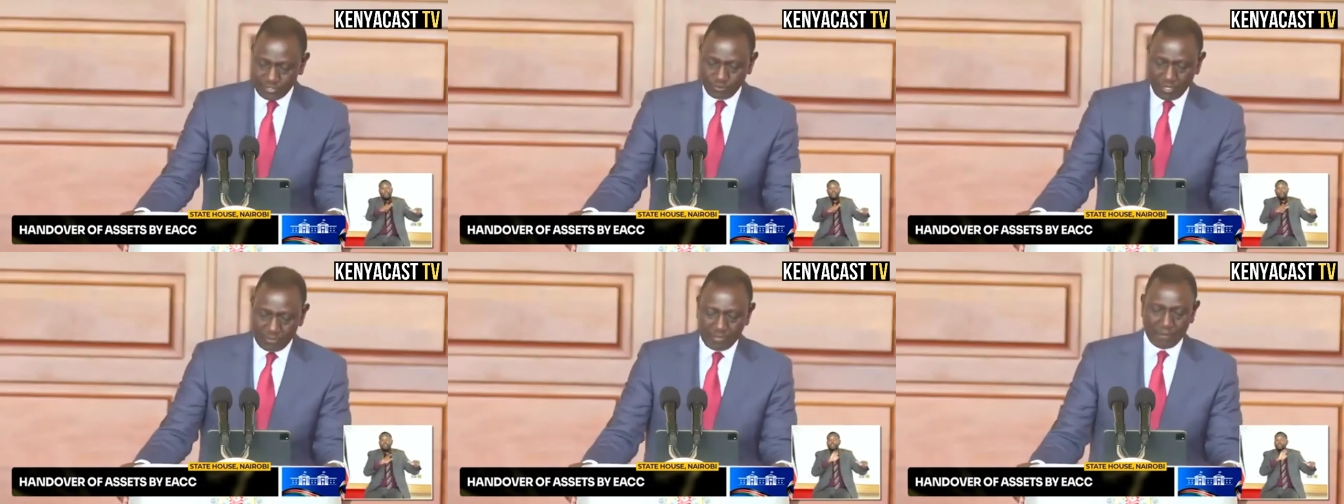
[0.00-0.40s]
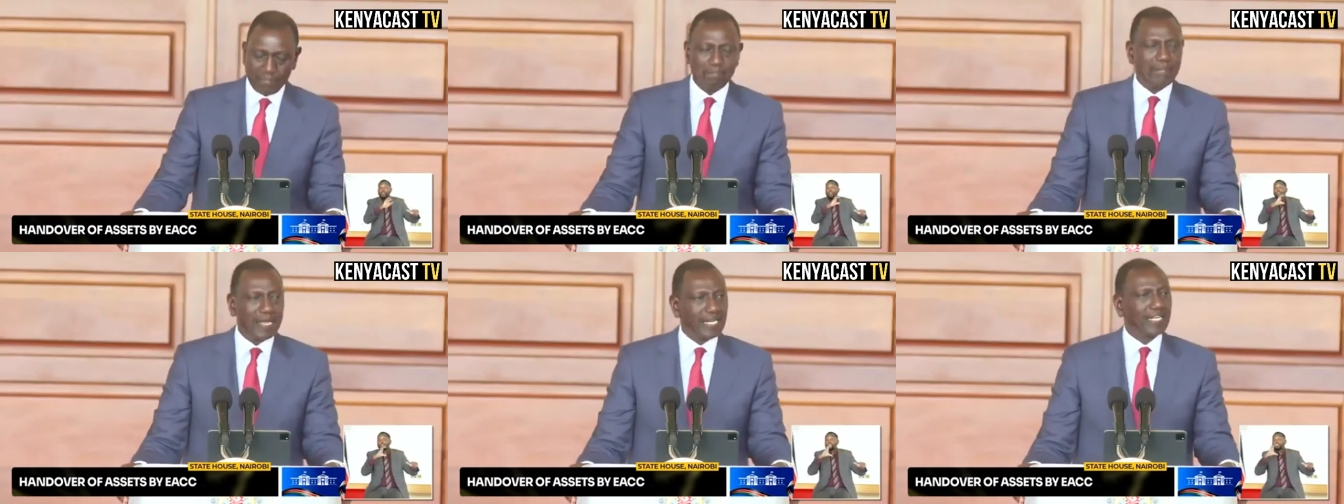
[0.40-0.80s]
will be
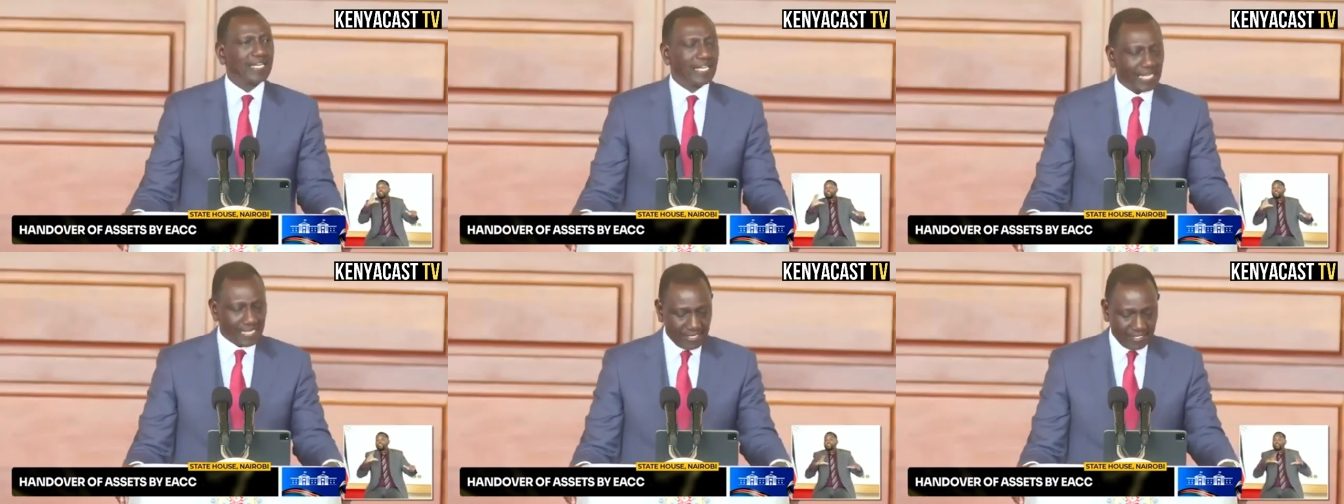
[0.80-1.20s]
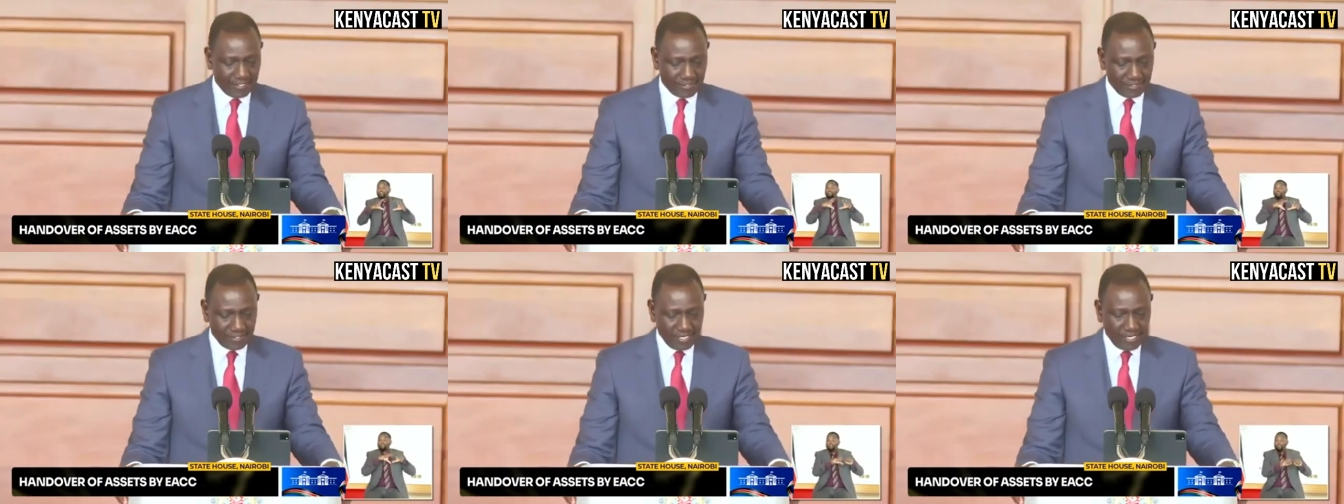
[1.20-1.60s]
many
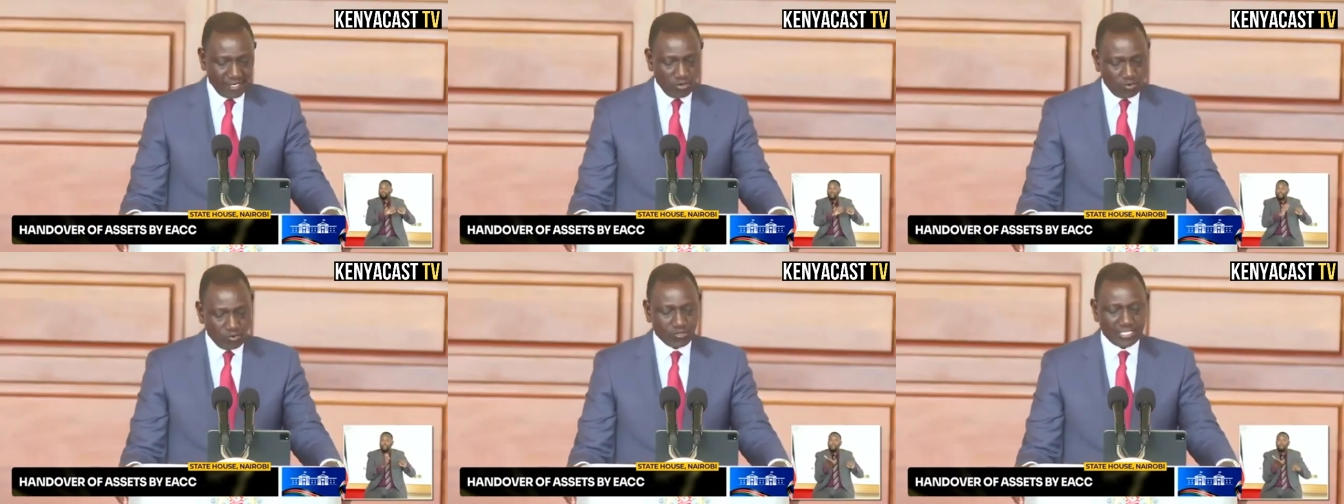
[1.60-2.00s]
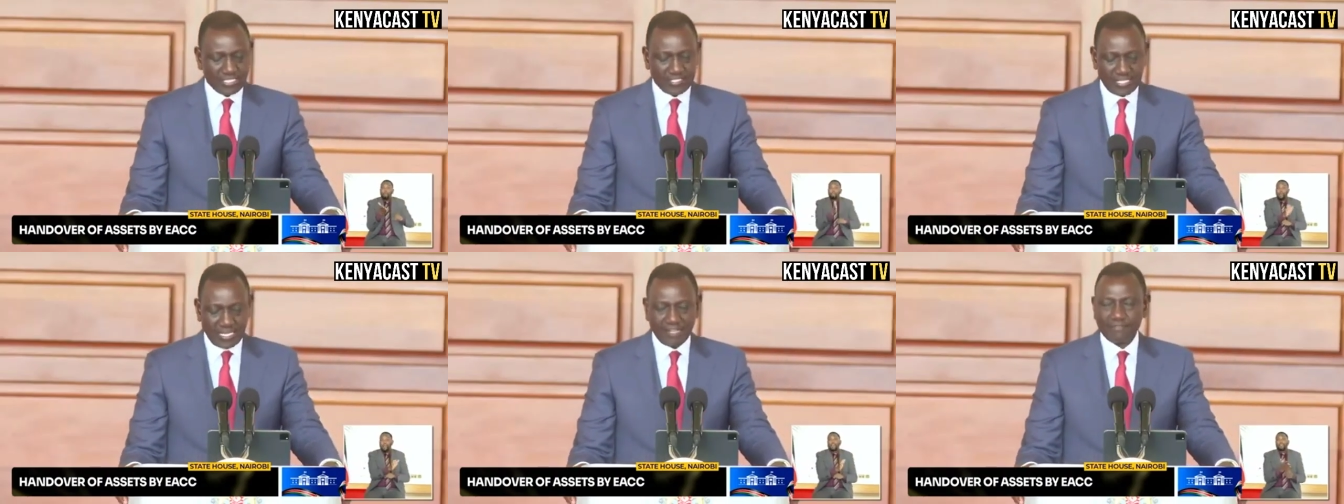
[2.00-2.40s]
Kenyans who
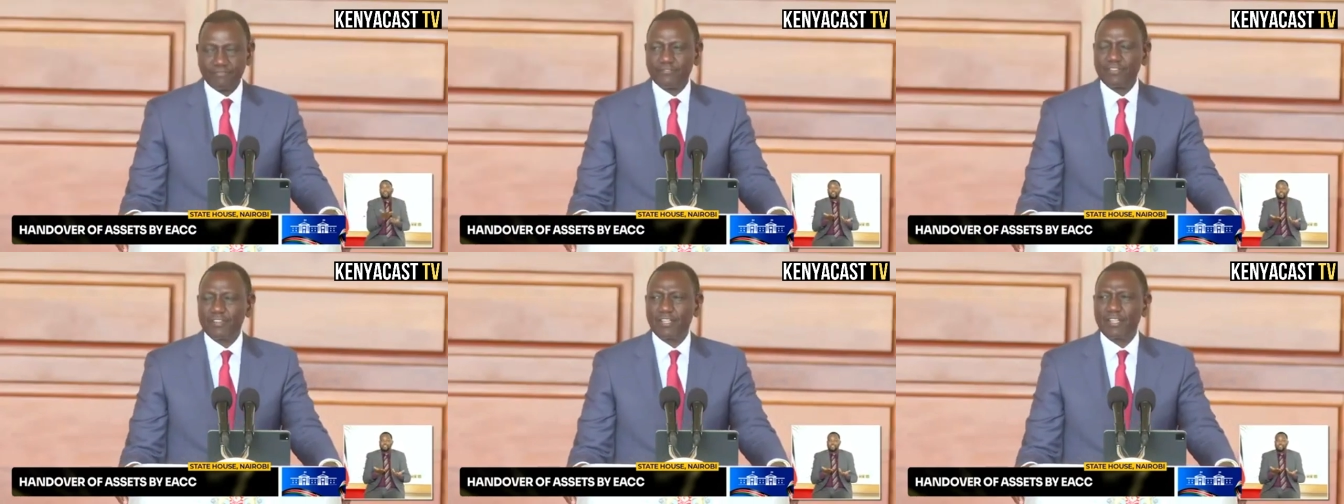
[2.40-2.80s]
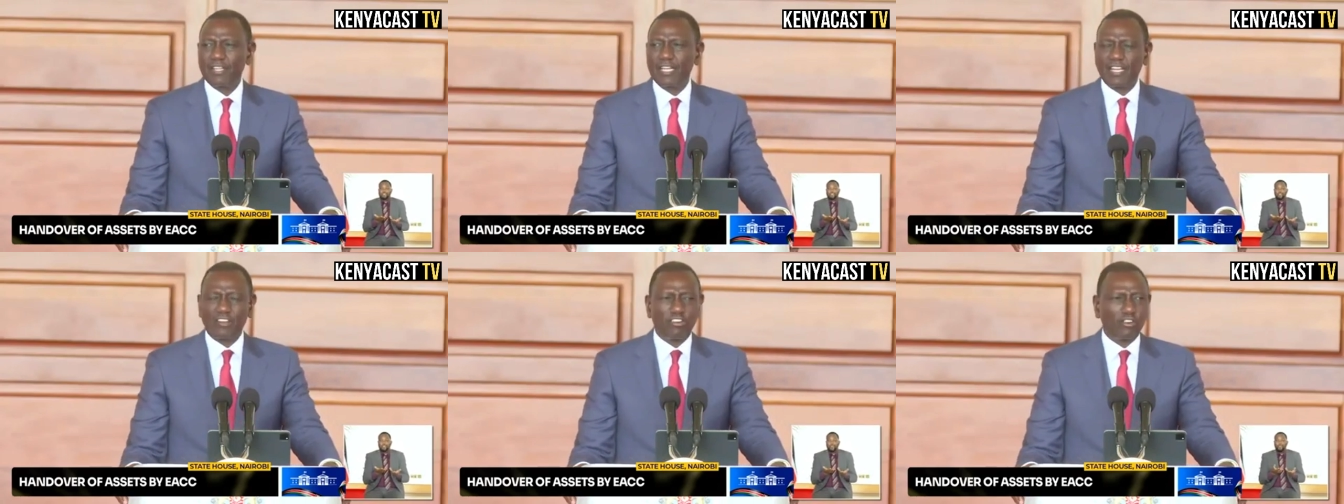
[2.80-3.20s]
deserve
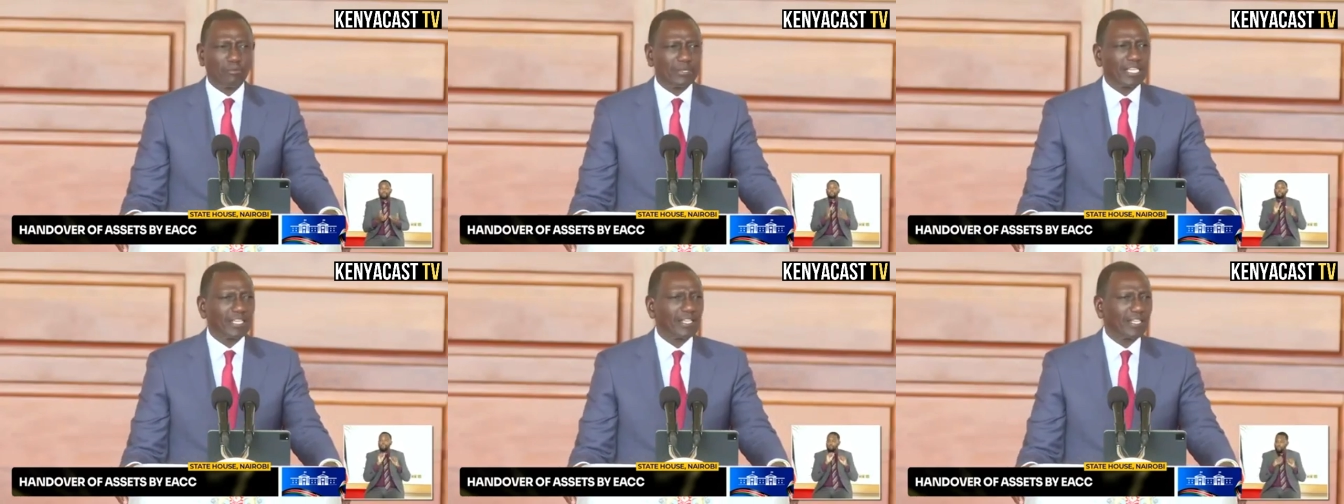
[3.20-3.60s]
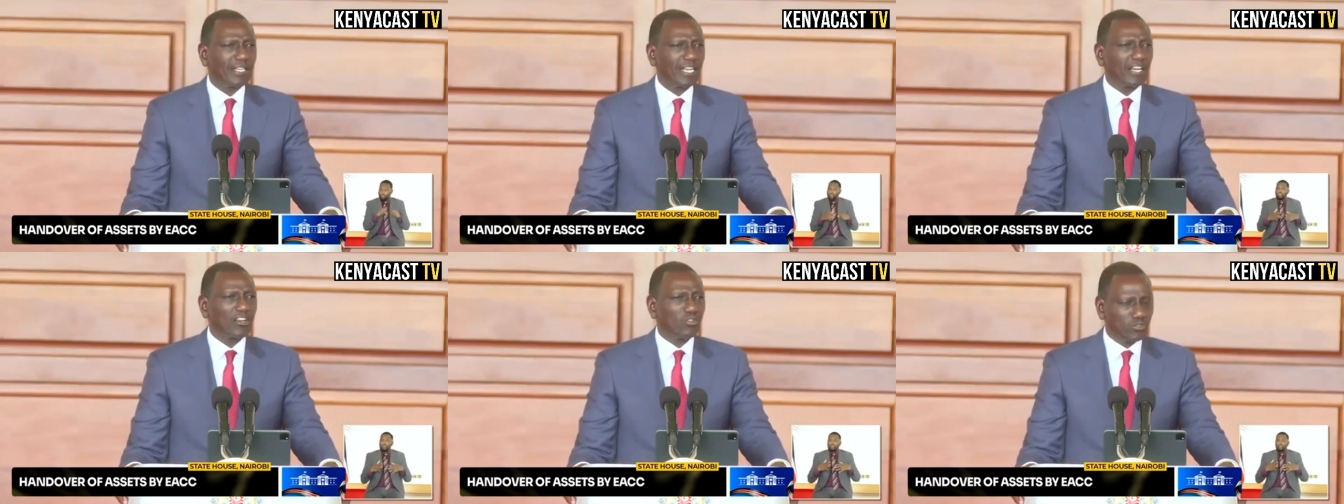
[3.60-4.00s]
economic
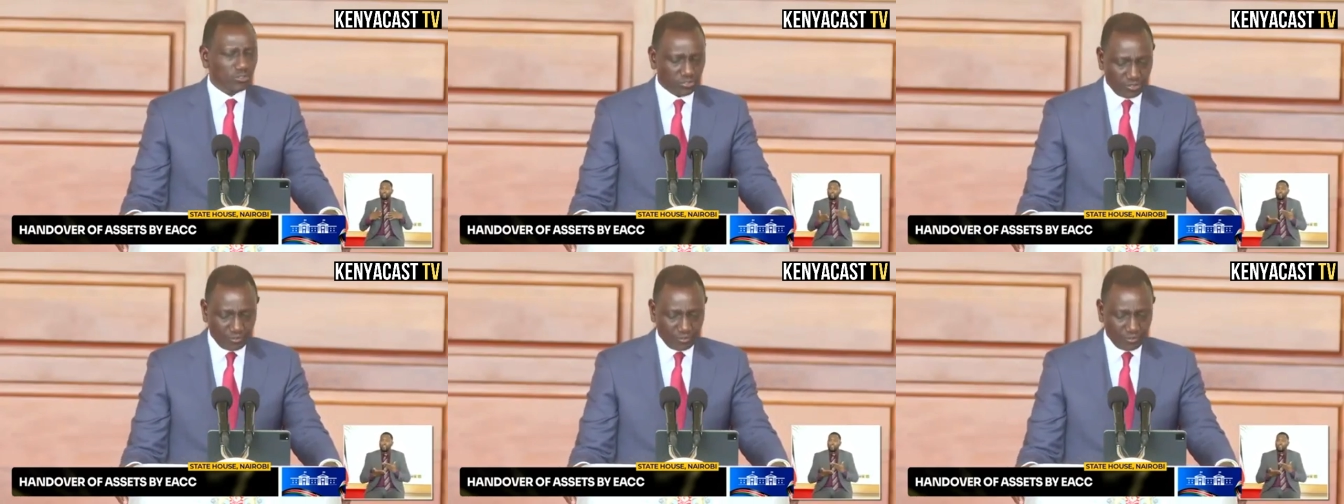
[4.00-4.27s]
inclusion.